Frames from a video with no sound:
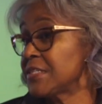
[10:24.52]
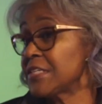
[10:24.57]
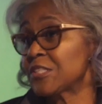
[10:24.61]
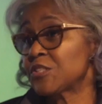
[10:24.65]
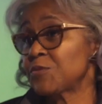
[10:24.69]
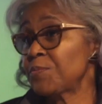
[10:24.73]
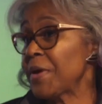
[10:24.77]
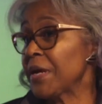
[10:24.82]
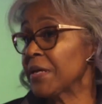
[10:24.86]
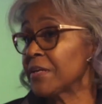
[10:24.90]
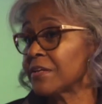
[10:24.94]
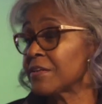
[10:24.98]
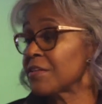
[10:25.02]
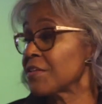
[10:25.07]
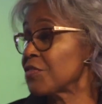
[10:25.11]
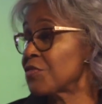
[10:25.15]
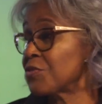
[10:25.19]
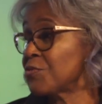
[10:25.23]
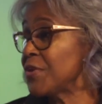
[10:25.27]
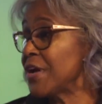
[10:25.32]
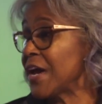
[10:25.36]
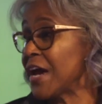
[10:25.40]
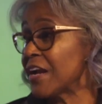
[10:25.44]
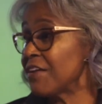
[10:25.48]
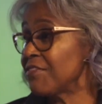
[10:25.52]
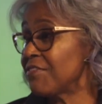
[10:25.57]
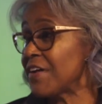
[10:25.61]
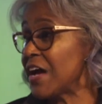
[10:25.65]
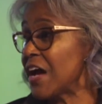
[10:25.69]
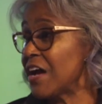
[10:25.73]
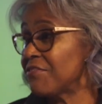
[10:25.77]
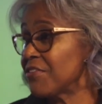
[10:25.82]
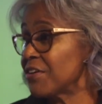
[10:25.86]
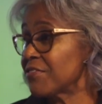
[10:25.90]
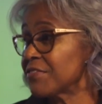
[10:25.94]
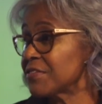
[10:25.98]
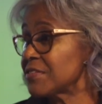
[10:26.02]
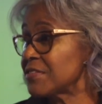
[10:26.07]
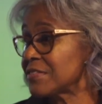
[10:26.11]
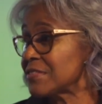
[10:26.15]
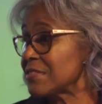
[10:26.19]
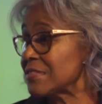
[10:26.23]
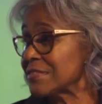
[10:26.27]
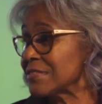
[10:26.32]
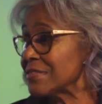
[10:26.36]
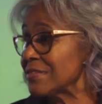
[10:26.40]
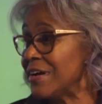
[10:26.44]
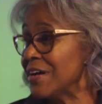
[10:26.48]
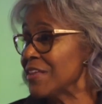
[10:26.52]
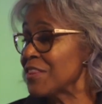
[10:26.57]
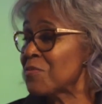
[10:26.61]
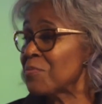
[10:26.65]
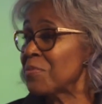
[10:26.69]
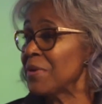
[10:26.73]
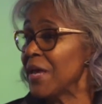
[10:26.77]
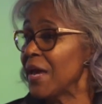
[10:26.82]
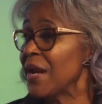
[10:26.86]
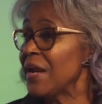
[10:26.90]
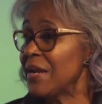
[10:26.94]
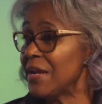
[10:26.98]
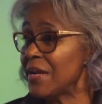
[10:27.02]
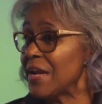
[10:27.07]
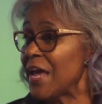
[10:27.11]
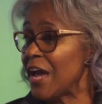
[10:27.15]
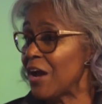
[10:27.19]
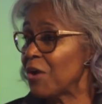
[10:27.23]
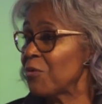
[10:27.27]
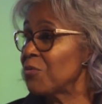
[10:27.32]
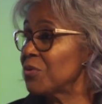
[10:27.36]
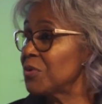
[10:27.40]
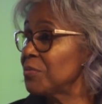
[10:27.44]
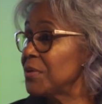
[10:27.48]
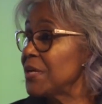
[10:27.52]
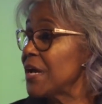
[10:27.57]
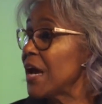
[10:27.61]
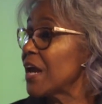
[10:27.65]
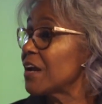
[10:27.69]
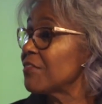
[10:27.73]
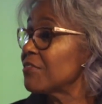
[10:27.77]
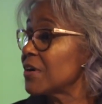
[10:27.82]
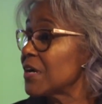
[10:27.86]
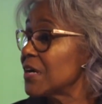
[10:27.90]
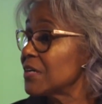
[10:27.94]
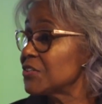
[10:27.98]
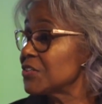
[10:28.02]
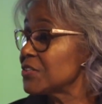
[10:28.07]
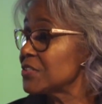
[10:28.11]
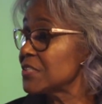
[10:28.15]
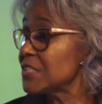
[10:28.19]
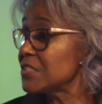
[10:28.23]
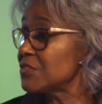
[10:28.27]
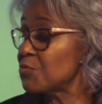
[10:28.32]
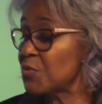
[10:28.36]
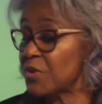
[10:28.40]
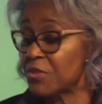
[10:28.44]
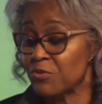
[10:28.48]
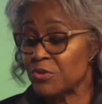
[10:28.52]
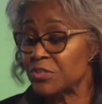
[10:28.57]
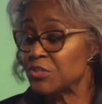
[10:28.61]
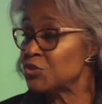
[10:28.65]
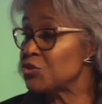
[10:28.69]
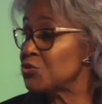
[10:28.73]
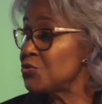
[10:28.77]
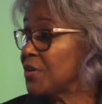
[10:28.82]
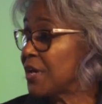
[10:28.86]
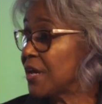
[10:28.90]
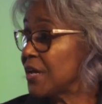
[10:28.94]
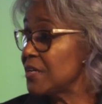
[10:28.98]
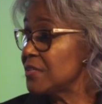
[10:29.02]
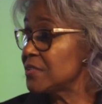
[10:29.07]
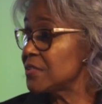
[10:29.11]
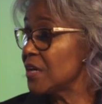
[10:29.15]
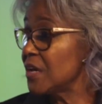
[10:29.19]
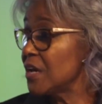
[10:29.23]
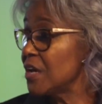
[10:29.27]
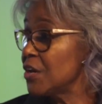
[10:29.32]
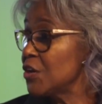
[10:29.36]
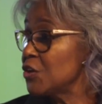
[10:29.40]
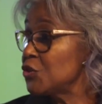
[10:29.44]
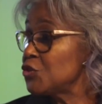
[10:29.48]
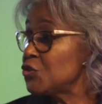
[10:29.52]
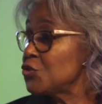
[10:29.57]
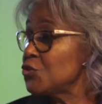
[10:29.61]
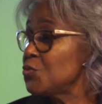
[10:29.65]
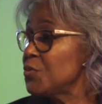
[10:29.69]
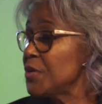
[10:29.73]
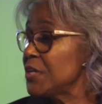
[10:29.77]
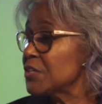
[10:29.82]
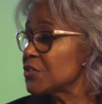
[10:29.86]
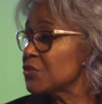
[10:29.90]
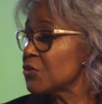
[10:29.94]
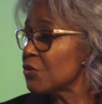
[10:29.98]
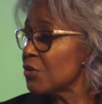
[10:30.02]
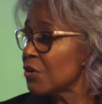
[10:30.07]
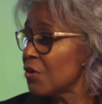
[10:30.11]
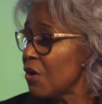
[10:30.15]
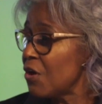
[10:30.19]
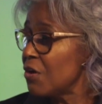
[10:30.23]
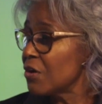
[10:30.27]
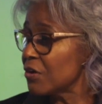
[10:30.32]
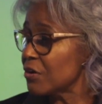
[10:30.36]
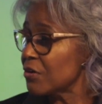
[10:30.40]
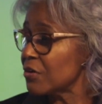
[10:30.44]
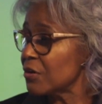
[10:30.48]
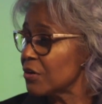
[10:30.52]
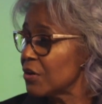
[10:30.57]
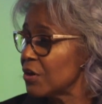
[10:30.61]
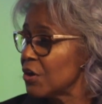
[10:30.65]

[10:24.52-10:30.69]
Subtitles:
It's expected that 3 out of 5 of us on the planet now will be out of consciousness, whether it's 2 days, 2 weeks, or longer.